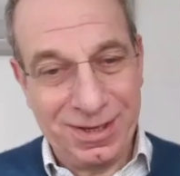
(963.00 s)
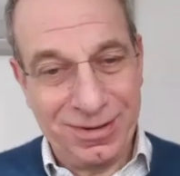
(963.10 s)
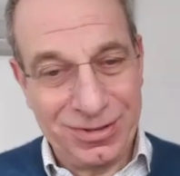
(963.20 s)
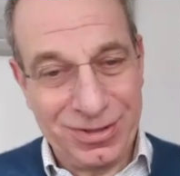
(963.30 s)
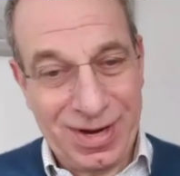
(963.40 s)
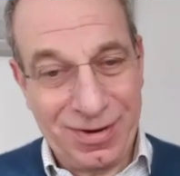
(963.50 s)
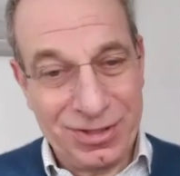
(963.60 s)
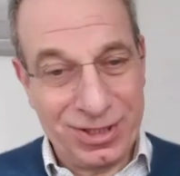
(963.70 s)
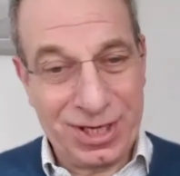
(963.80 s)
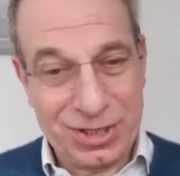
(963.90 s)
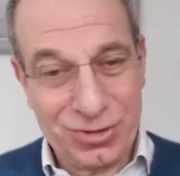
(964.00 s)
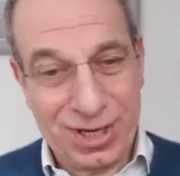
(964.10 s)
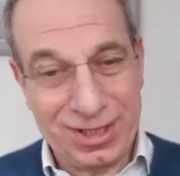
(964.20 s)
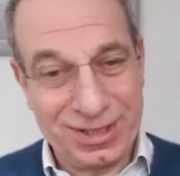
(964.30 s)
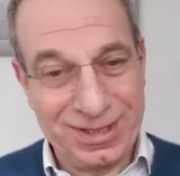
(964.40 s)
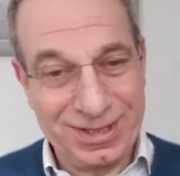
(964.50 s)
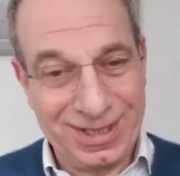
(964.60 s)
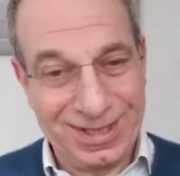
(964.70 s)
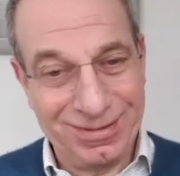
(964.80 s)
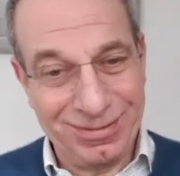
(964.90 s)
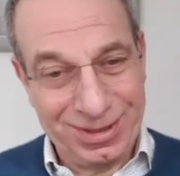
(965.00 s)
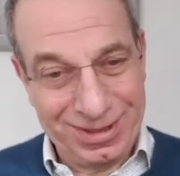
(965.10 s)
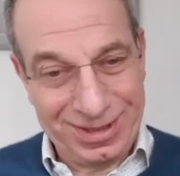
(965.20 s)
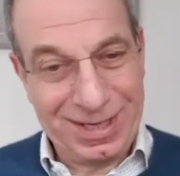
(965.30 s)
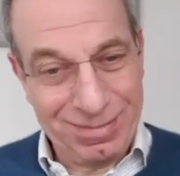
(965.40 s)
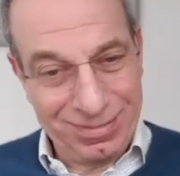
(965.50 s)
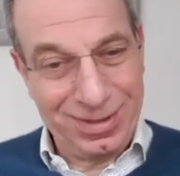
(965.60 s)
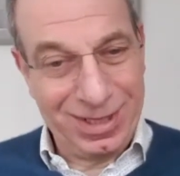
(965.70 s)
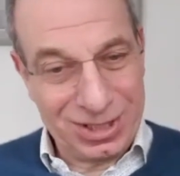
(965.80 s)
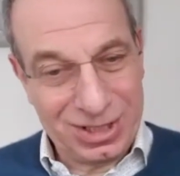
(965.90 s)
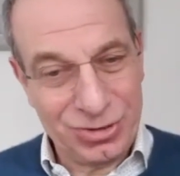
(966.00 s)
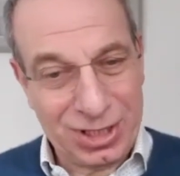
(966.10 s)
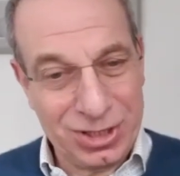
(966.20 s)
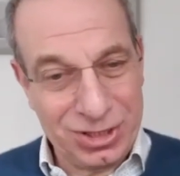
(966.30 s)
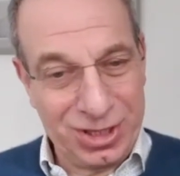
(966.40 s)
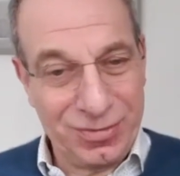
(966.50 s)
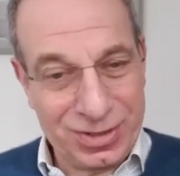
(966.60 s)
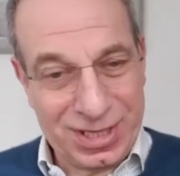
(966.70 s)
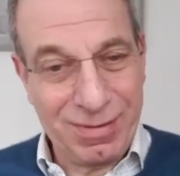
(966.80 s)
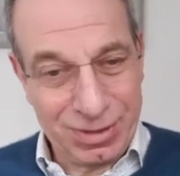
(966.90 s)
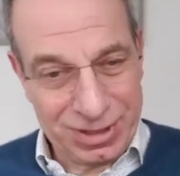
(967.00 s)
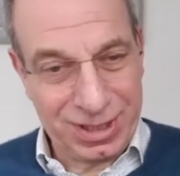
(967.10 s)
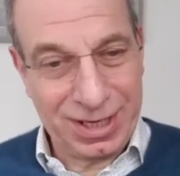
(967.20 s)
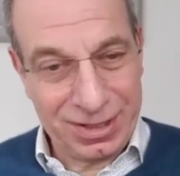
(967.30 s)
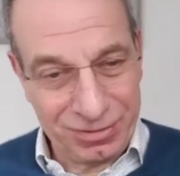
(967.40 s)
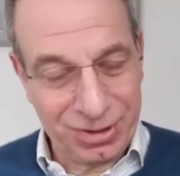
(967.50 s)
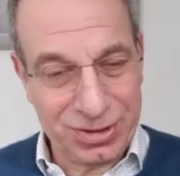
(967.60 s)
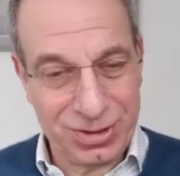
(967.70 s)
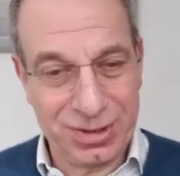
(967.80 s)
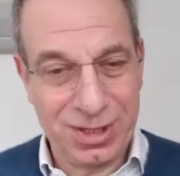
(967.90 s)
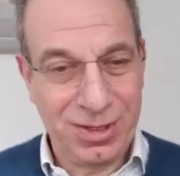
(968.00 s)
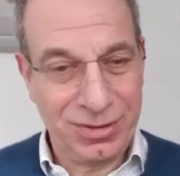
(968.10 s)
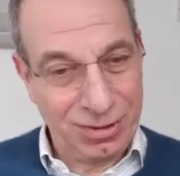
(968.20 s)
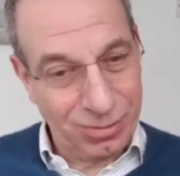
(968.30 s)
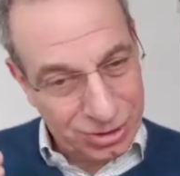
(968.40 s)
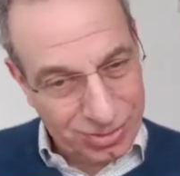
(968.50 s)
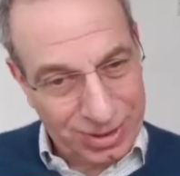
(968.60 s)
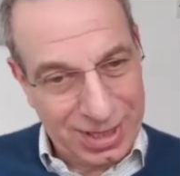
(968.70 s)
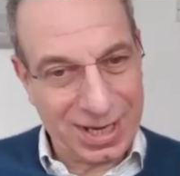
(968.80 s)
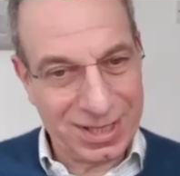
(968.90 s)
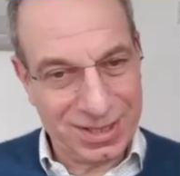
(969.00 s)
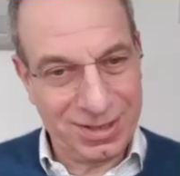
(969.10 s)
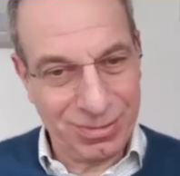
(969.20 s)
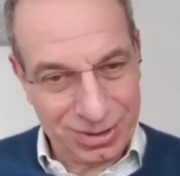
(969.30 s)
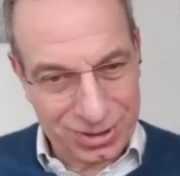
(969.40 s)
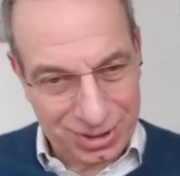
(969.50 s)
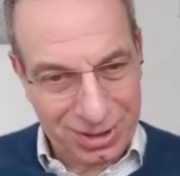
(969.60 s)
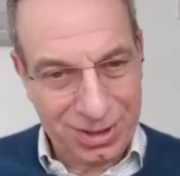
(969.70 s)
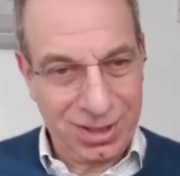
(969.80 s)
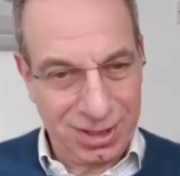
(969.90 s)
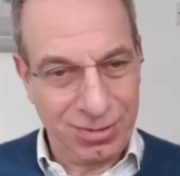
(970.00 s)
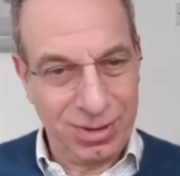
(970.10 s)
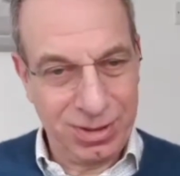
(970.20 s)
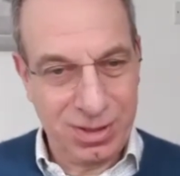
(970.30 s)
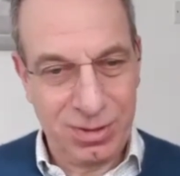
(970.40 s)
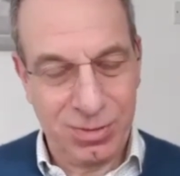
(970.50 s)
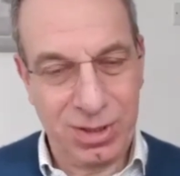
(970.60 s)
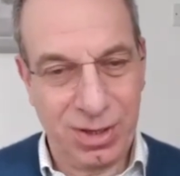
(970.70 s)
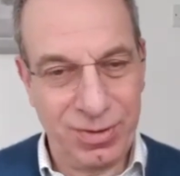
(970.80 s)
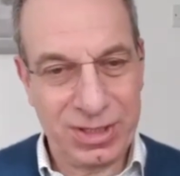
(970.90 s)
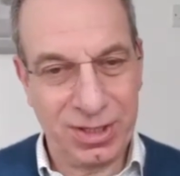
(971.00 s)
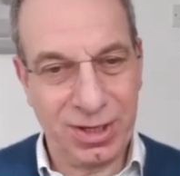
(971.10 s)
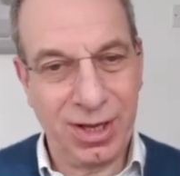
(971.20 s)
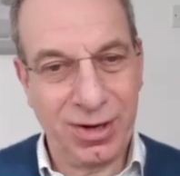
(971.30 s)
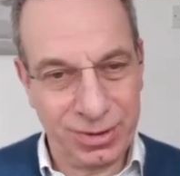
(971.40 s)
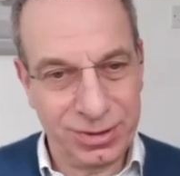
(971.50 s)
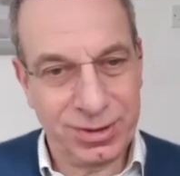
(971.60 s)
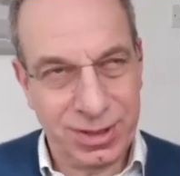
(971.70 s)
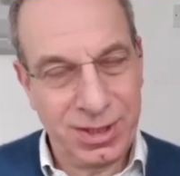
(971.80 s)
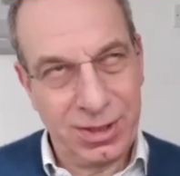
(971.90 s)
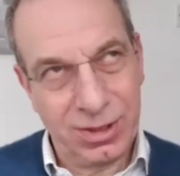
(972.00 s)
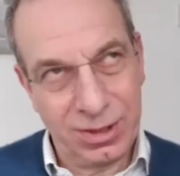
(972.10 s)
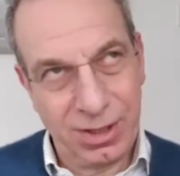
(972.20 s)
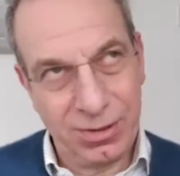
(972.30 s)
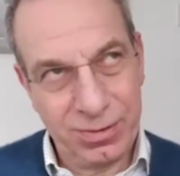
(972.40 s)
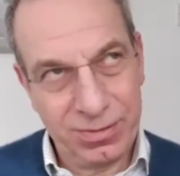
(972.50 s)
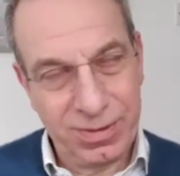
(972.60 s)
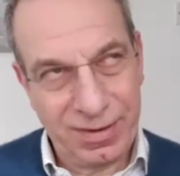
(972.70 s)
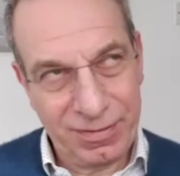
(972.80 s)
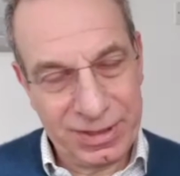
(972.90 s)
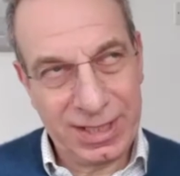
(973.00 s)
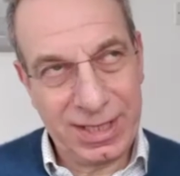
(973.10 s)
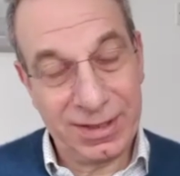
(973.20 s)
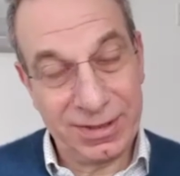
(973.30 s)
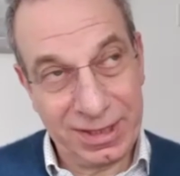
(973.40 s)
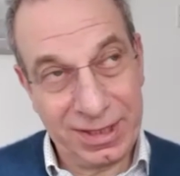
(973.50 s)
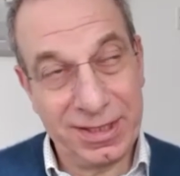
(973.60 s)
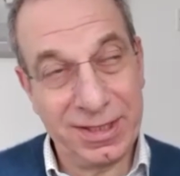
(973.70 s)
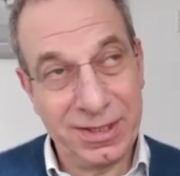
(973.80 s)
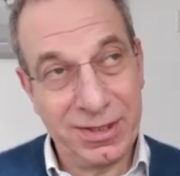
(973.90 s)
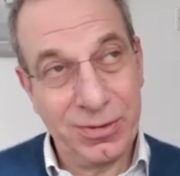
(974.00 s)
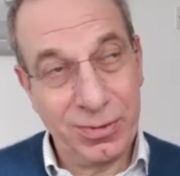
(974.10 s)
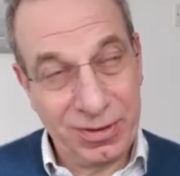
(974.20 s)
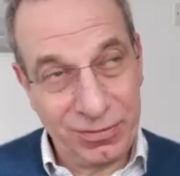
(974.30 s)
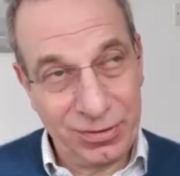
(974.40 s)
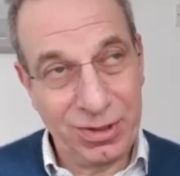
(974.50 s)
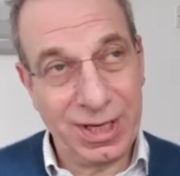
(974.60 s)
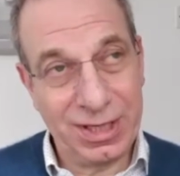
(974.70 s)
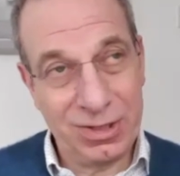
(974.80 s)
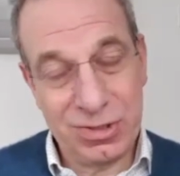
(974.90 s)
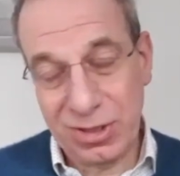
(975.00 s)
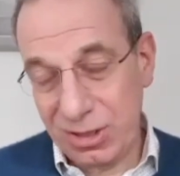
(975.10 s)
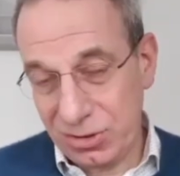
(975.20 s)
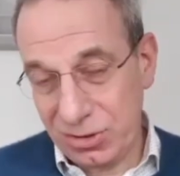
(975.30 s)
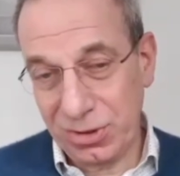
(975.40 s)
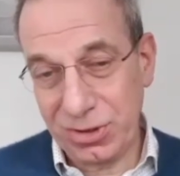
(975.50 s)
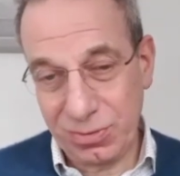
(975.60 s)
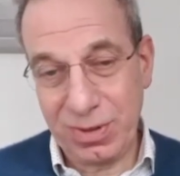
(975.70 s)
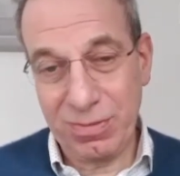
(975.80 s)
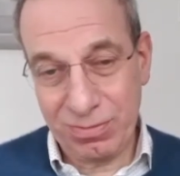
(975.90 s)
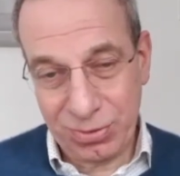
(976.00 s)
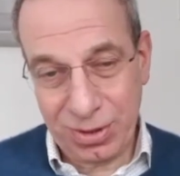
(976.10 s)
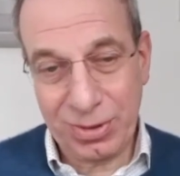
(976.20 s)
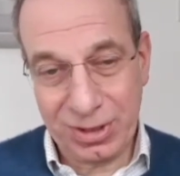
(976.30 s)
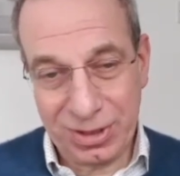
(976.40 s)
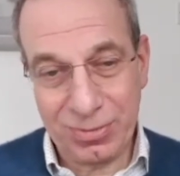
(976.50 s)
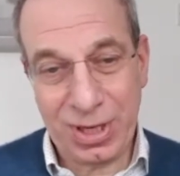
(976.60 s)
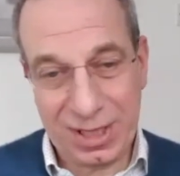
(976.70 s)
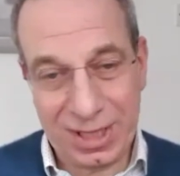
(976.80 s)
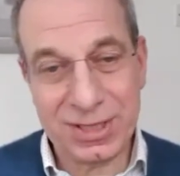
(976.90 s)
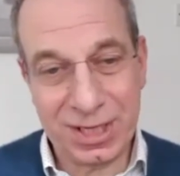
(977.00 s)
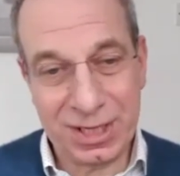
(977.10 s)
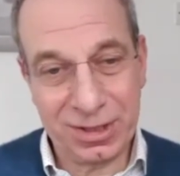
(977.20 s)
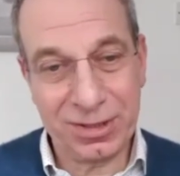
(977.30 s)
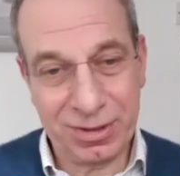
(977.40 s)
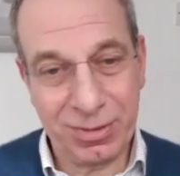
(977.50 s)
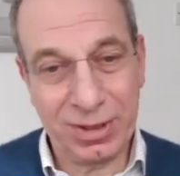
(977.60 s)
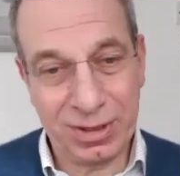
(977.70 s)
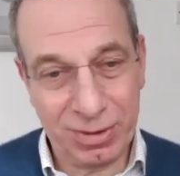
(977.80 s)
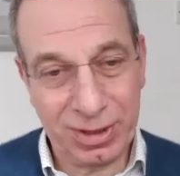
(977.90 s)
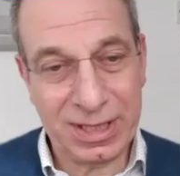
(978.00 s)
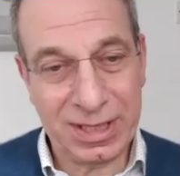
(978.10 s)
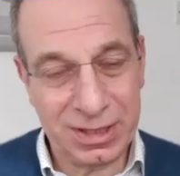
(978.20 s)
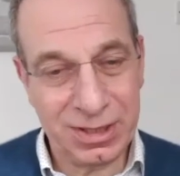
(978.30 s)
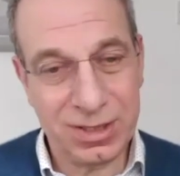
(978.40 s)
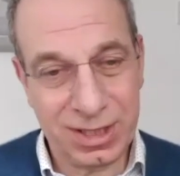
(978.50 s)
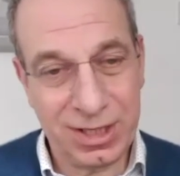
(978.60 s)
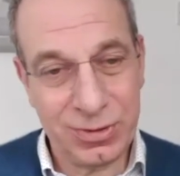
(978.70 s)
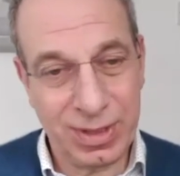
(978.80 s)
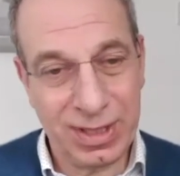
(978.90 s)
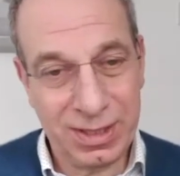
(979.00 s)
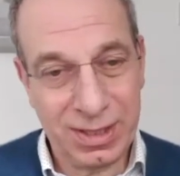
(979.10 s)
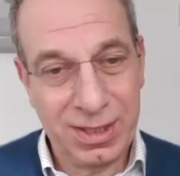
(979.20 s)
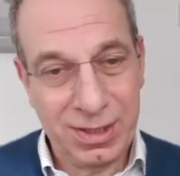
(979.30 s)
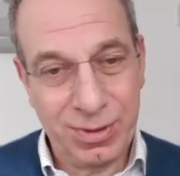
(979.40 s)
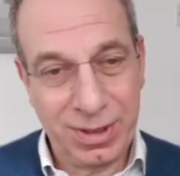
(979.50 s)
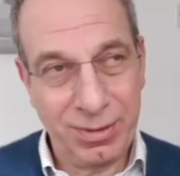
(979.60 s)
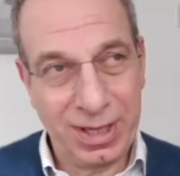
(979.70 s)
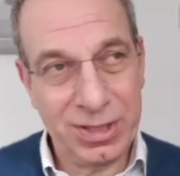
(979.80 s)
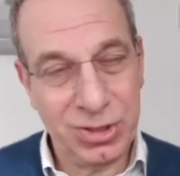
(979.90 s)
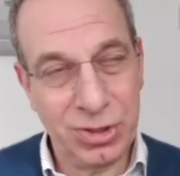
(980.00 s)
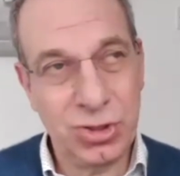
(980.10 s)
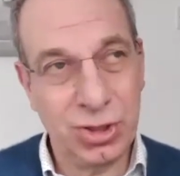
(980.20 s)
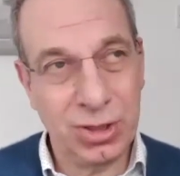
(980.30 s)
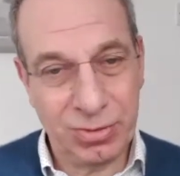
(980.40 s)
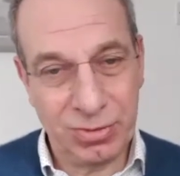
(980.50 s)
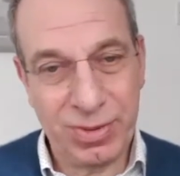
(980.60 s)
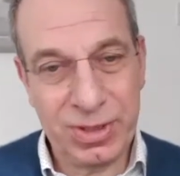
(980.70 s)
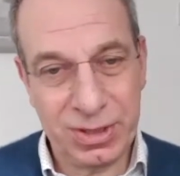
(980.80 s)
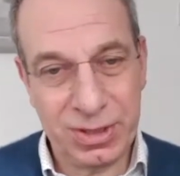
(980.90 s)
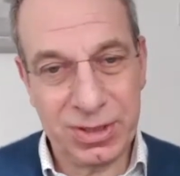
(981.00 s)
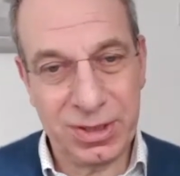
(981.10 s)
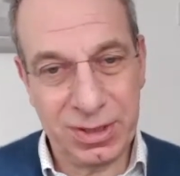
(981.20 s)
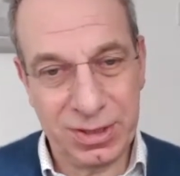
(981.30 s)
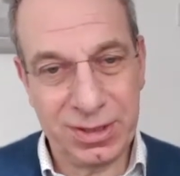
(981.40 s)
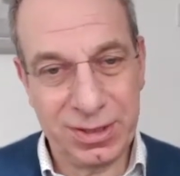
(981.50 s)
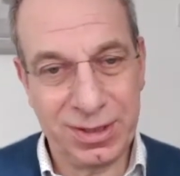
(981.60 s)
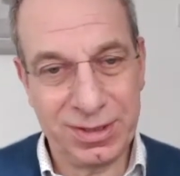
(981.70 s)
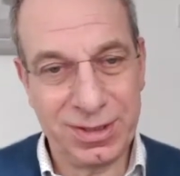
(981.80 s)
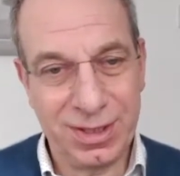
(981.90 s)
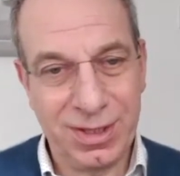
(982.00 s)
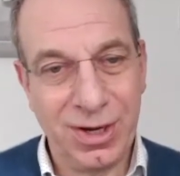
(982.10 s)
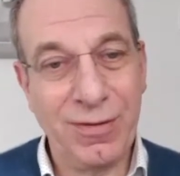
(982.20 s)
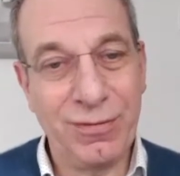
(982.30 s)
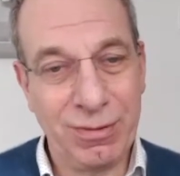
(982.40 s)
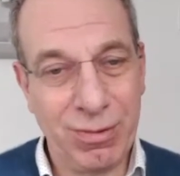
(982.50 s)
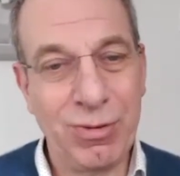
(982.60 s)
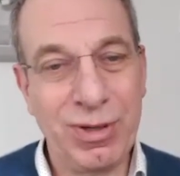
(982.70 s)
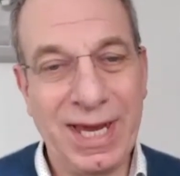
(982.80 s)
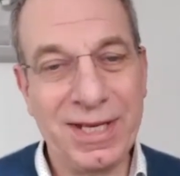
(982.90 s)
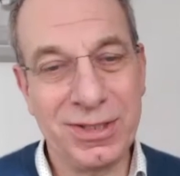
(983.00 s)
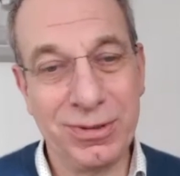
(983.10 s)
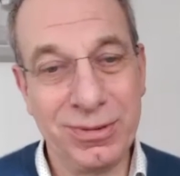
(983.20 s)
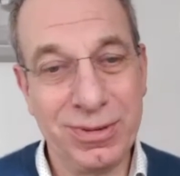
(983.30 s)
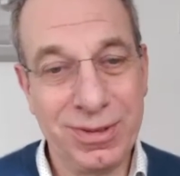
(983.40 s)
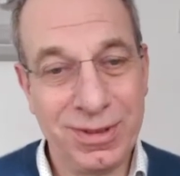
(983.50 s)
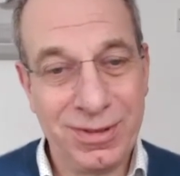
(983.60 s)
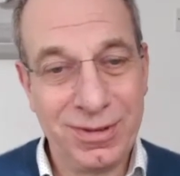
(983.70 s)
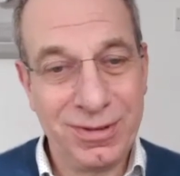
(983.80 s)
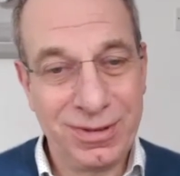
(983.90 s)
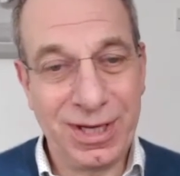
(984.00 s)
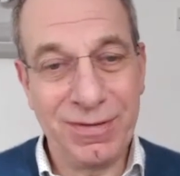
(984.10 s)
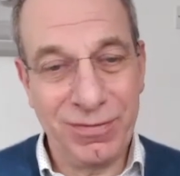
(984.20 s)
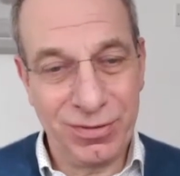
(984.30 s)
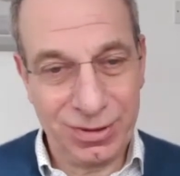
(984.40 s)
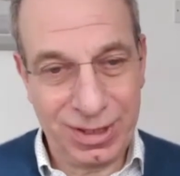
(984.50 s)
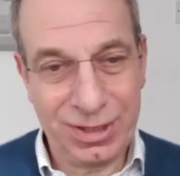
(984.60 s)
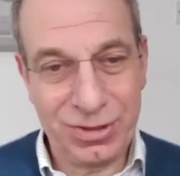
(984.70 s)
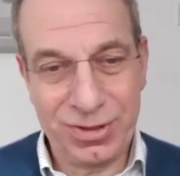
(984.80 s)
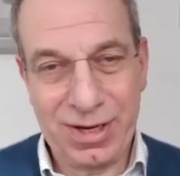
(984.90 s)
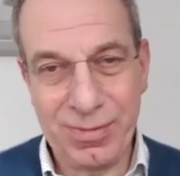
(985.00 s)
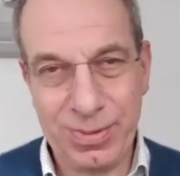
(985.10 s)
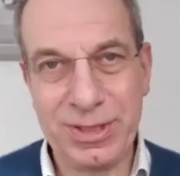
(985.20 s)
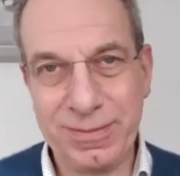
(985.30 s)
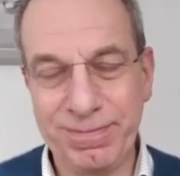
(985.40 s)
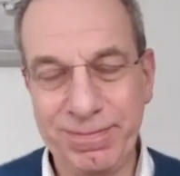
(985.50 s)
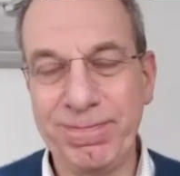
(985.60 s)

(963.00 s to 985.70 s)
they've survived to the next trial, and we keep, it's a strategy over time, and say, like, you've got to think what's coming next, and what's the, we can't rest on our laurels. Although, having said that, I think with the frontline use of these drugs, we're probably going to break that cycle. I think we're getting to the stage where we're getting such durable remissions that hopefully we won't get to third and fourth line therapies.